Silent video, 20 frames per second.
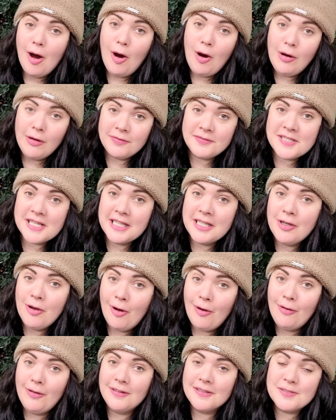Often
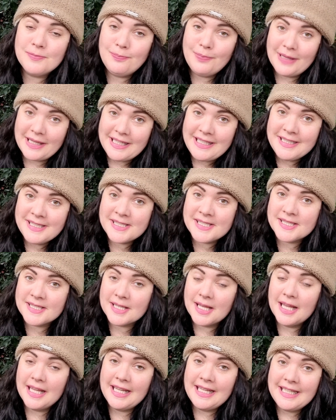called beets,
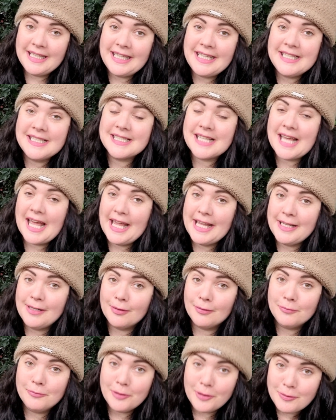it is a
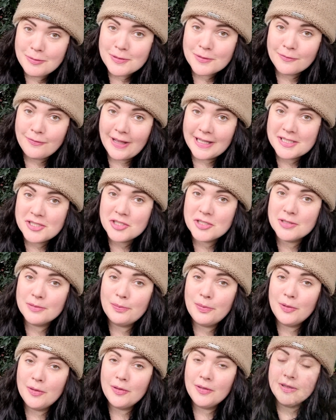root
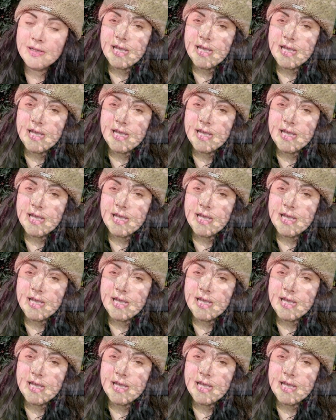vegetable